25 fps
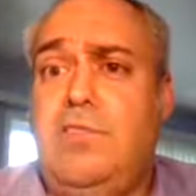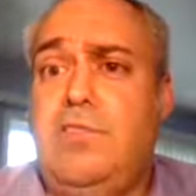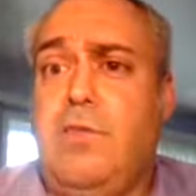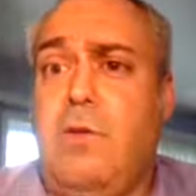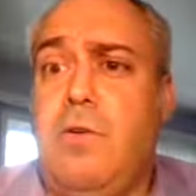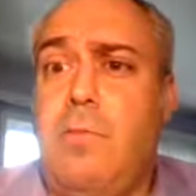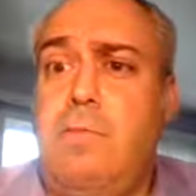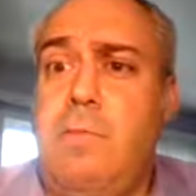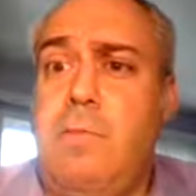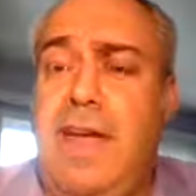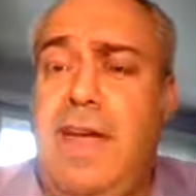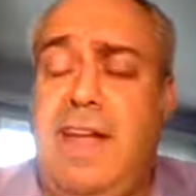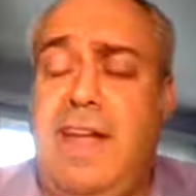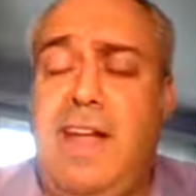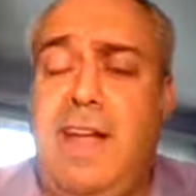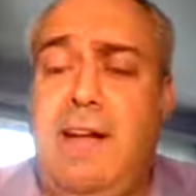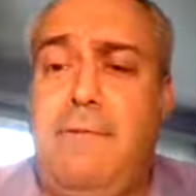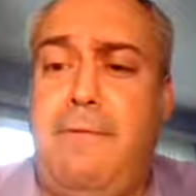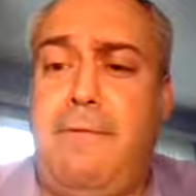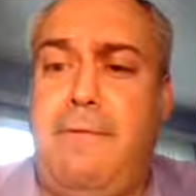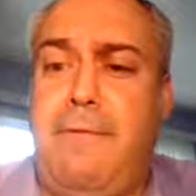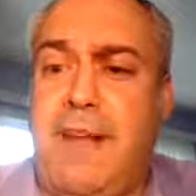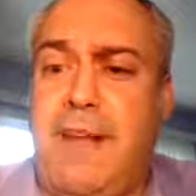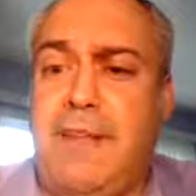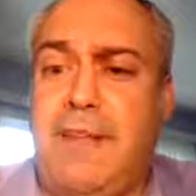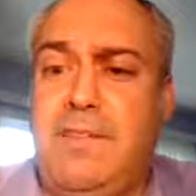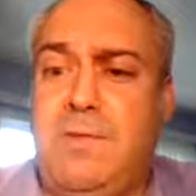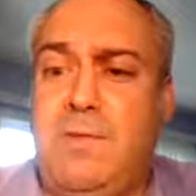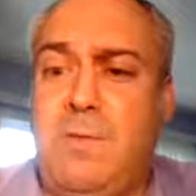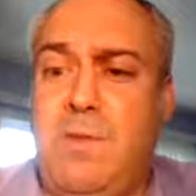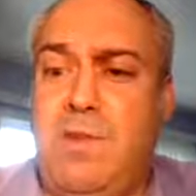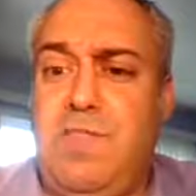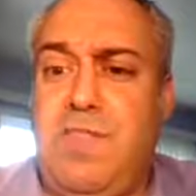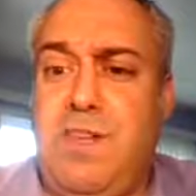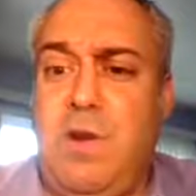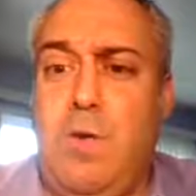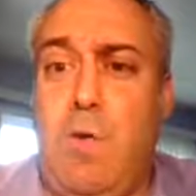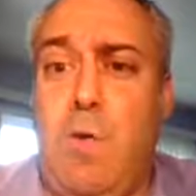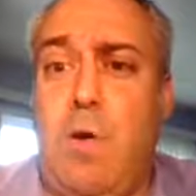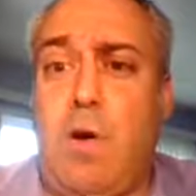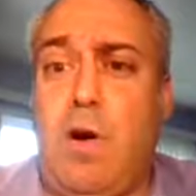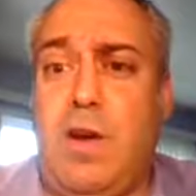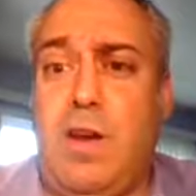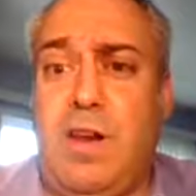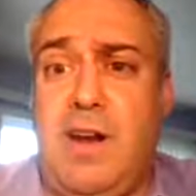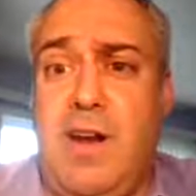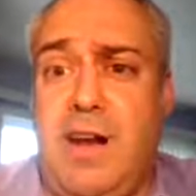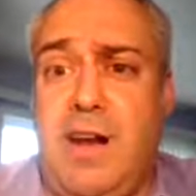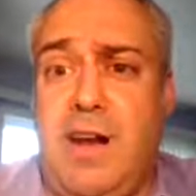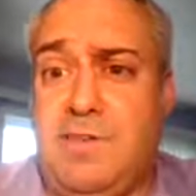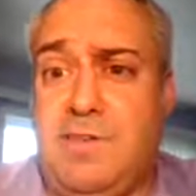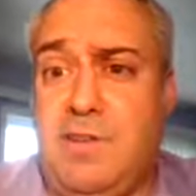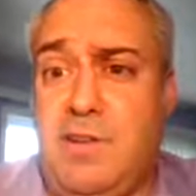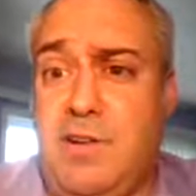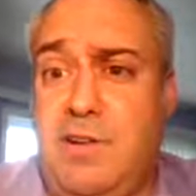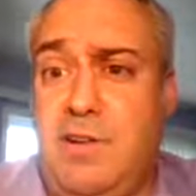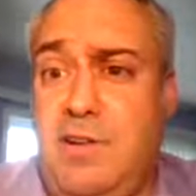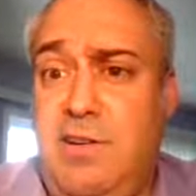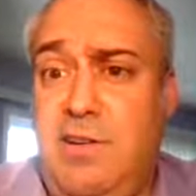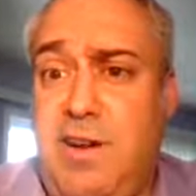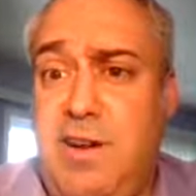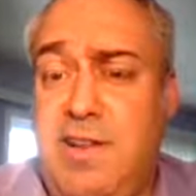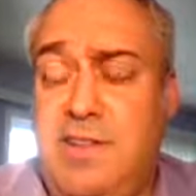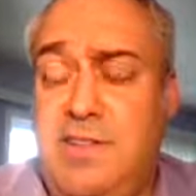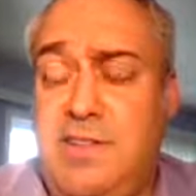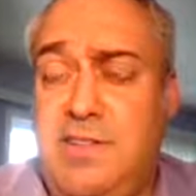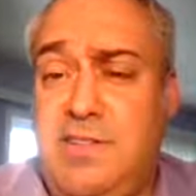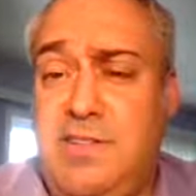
So making friends with the organizer